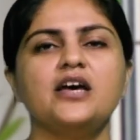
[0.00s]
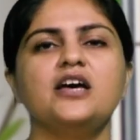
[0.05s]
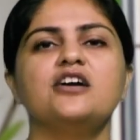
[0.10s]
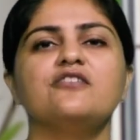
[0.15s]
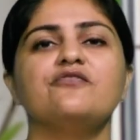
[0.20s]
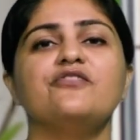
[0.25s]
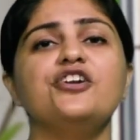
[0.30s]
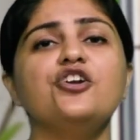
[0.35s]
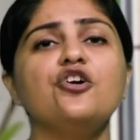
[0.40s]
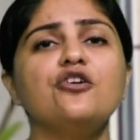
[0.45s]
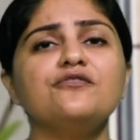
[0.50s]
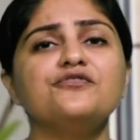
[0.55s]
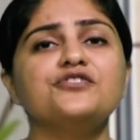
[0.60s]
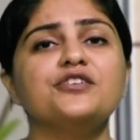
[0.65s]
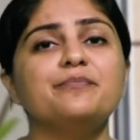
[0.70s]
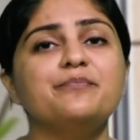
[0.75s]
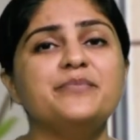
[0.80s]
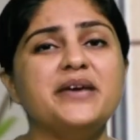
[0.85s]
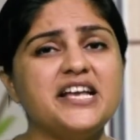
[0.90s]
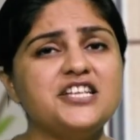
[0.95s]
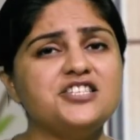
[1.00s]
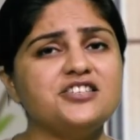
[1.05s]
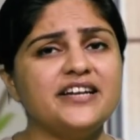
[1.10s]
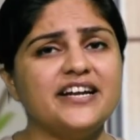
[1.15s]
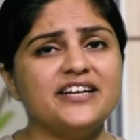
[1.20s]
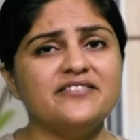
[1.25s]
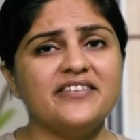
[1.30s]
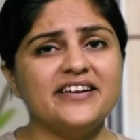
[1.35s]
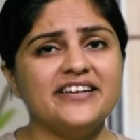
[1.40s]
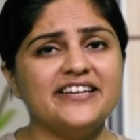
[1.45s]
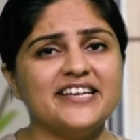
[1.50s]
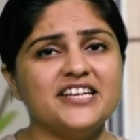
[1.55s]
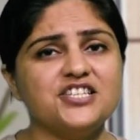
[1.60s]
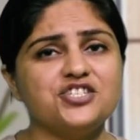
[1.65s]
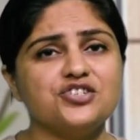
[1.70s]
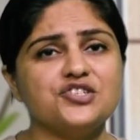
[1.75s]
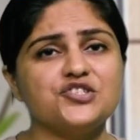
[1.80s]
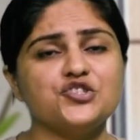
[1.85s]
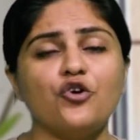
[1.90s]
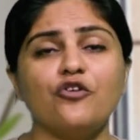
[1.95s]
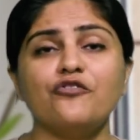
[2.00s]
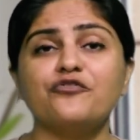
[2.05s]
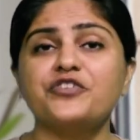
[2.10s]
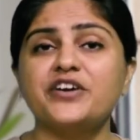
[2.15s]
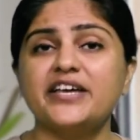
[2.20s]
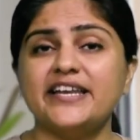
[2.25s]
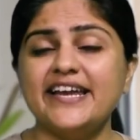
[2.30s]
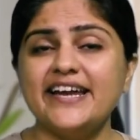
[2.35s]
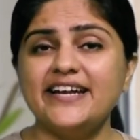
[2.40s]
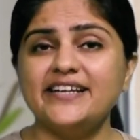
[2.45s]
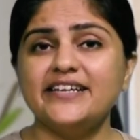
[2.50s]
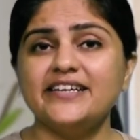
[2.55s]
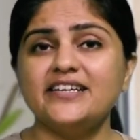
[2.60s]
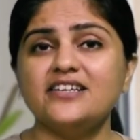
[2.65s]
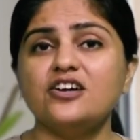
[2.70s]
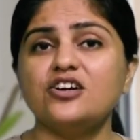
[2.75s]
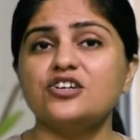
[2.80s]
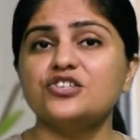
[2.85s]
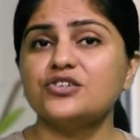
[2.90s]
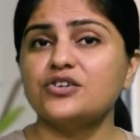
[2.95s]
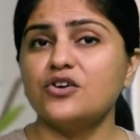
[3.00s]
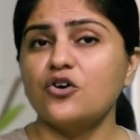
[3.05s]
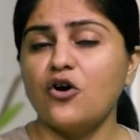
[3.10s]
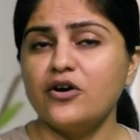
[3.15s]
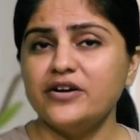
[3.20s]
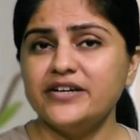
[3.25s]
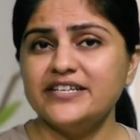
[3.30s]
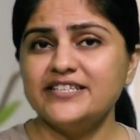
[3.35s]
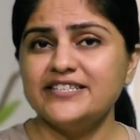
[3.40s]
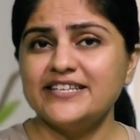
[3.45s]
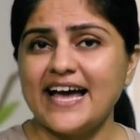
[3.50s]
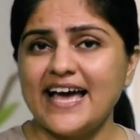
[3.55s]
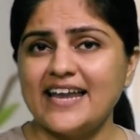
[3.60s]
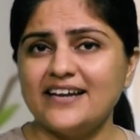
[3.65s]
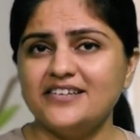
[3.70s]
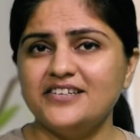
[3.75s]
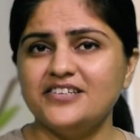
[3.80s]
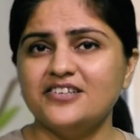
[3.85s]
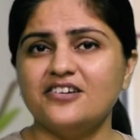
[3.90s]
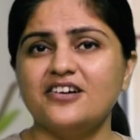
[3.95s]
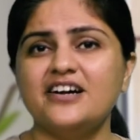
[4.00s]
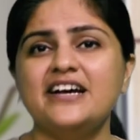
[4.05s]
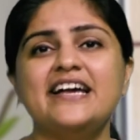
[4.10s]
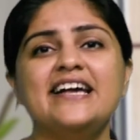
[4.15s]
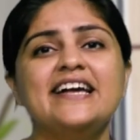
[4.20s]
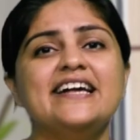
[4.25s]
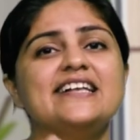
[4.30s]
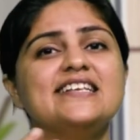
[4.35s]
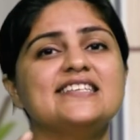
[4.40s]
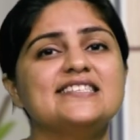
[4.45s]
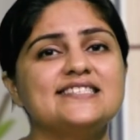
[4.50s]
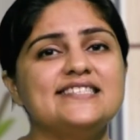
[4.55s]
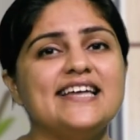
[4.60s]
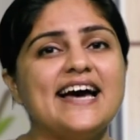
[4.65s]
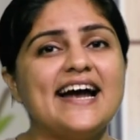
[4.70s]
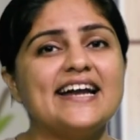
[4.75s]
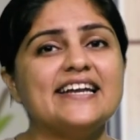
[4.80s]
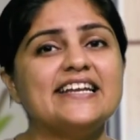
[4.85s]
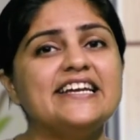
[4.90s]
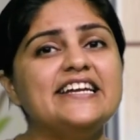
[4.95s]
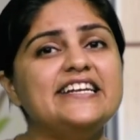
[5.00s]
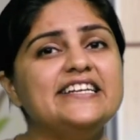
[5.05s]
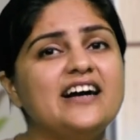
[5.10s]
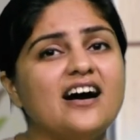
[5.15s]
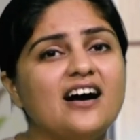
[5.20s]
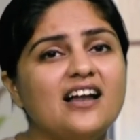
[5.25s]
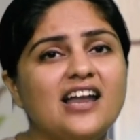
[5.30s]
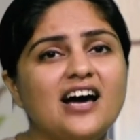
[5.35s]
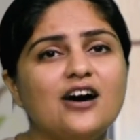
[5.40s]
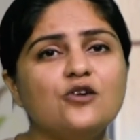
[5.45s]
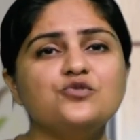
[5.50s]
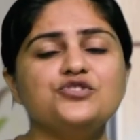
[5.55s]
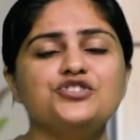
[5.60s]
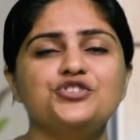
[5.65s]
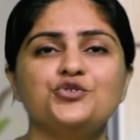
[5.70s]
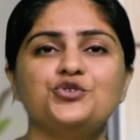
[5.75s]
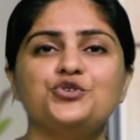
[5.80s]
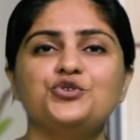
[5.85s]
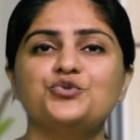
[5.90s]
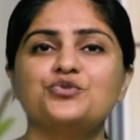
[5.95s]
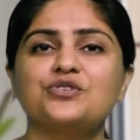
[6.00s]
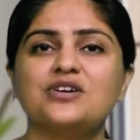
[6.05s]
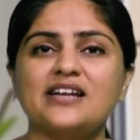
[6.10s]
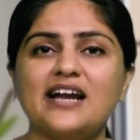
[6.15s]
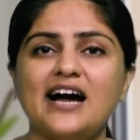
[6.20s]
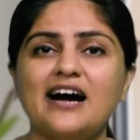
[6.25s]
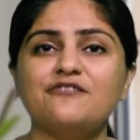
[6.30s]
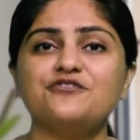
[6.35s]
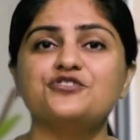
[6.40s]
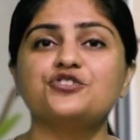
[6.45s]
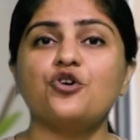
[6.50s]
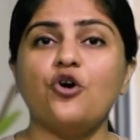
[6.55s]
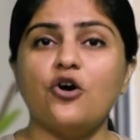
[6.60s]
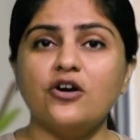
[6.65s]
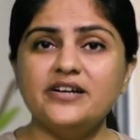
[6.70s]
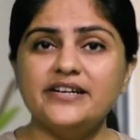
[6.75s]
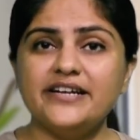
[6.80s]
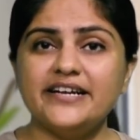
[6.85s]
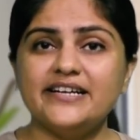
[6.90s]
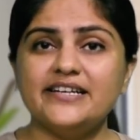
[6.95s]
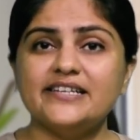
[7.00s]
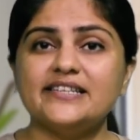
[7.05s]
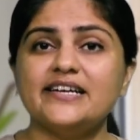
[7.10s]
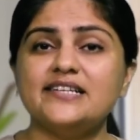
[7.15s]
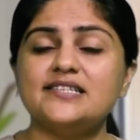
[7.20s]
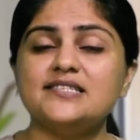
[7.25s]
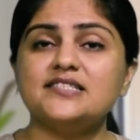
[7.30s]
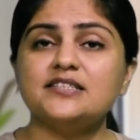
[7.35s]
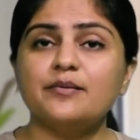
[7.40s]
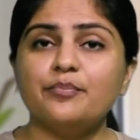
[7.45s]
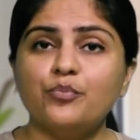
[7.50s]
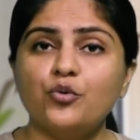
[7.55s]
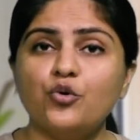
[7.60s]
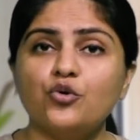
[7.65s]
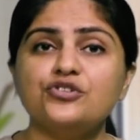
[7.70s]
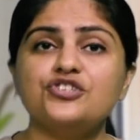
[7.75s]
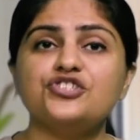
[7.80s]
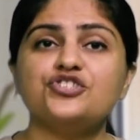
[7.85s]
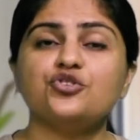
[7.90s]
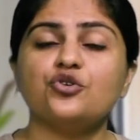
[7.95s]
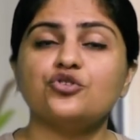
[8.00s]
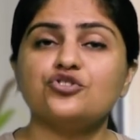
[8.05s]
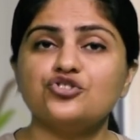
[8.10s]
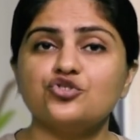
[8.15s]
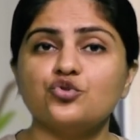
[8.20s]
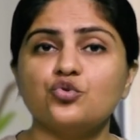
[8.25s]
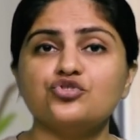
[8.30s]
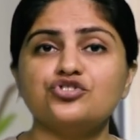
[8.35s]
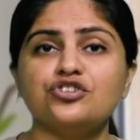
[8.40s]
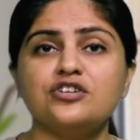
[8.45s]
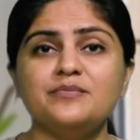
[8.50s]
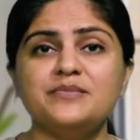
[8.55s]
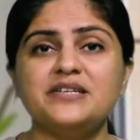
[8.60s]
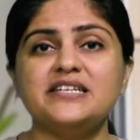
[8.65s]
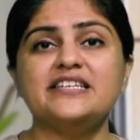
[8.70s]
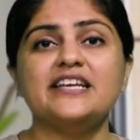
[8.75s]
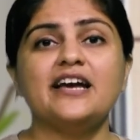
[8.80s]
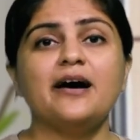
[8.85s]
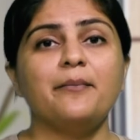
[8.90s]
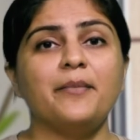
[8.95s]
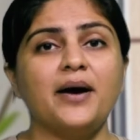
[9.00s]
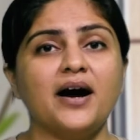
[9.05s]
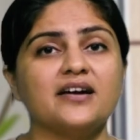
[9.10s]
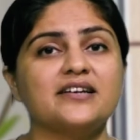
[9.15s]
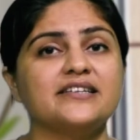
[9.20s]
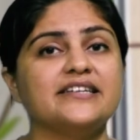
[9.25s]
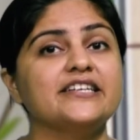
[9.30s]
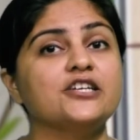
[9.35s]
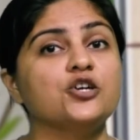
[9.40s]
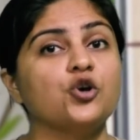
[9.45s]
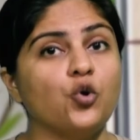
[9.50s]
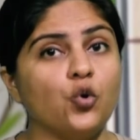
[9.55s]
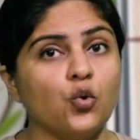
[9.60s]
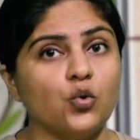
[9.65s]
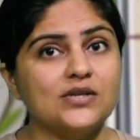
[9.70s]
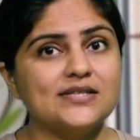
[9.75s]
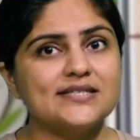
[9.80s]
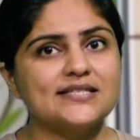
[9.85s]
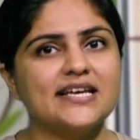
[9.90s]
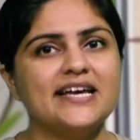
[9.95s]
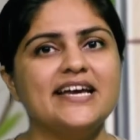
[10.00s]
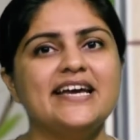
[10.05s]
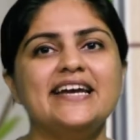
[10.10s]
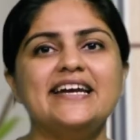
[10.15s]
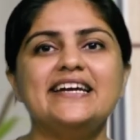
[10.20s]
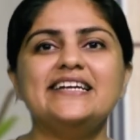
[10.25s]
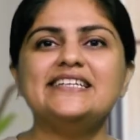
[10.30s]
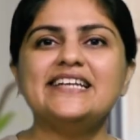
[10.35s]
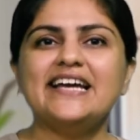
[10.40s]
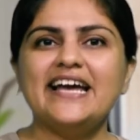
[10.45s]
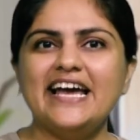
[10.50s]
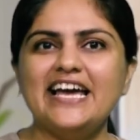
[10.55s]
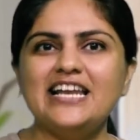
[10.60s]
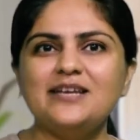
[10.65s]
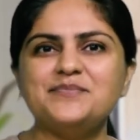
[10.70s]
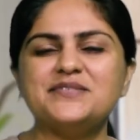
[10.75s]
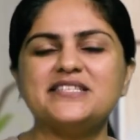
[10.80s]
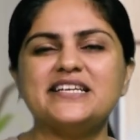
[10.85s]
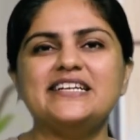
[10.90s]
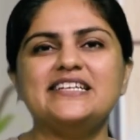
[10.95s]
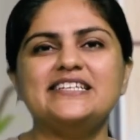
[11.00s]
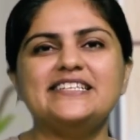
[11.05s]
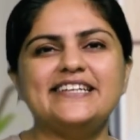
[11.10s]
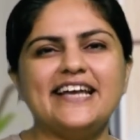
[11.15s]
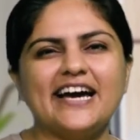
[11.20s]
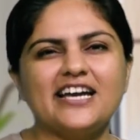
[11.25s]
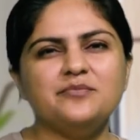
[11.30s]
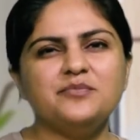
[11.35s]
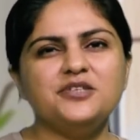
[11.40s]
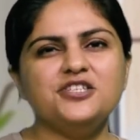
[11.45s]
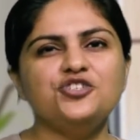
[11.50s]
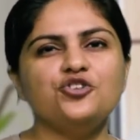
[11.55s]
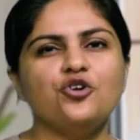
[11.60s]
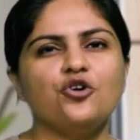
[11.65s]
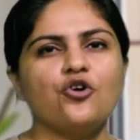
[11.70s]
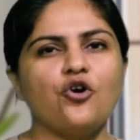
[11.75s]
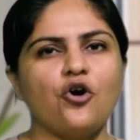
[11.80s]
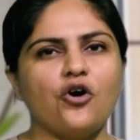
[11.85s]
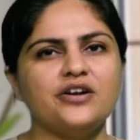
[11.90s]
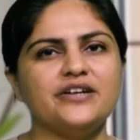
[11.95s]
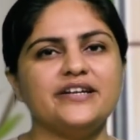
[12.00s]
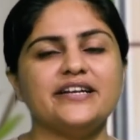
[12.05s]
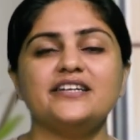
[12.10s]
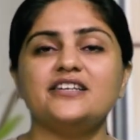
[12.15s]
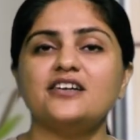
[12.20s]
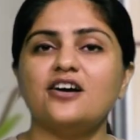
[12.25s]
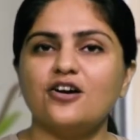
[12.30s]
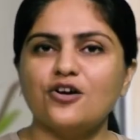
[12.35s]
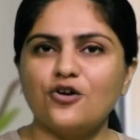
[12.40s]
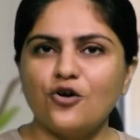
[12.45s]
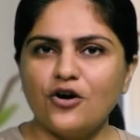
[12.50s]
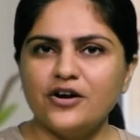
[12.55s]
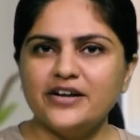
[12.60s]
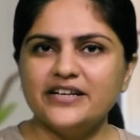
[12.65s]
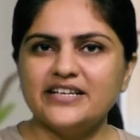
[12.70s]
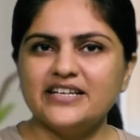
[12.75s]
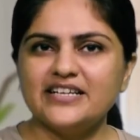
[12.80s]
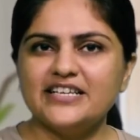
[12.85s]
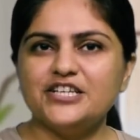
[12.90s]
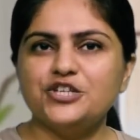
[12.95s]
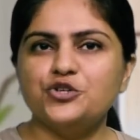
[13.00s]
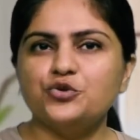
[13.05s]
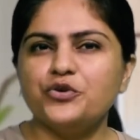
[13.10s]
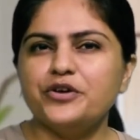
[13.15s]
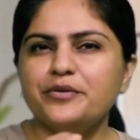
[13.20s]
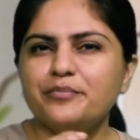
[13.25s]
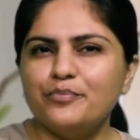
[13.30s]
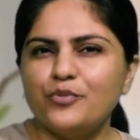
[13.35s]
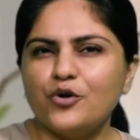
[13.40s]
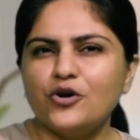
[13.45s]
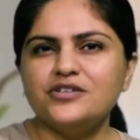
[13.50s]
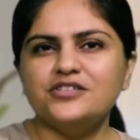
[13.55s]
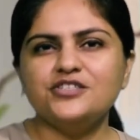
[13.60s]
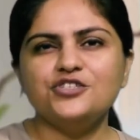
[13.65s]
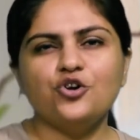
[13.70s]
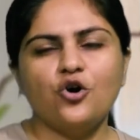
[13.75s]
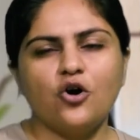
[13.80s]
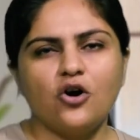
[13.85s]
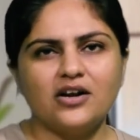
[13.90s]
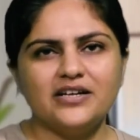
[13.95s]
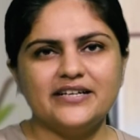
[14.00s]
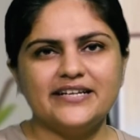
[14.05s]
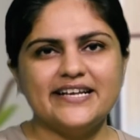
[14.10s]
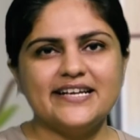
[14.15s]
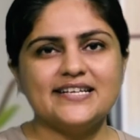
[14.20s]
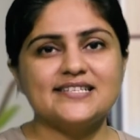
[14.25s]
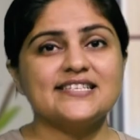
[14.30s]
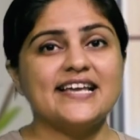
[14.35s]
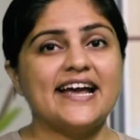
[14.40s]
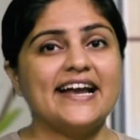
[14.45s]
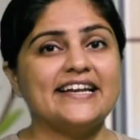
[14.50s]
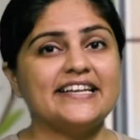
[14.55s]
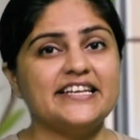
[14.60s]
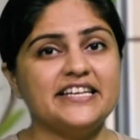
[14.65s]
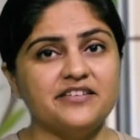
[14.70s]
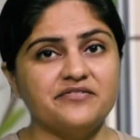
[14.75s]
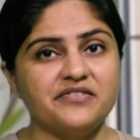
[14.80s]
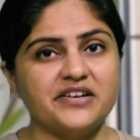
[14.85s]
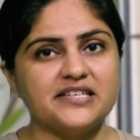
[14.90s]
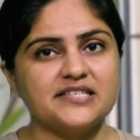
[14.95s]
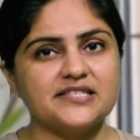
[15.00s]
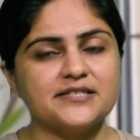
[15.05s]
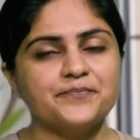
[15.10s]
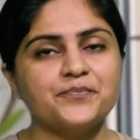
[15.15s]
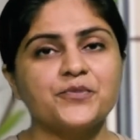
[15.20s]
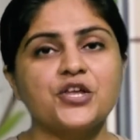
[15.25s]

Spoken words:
One of the major advantages of creating a content calendar is that it allows you to craft content that supports your social media marketing goals. It helps in timing your content accordingly to important holidays and events.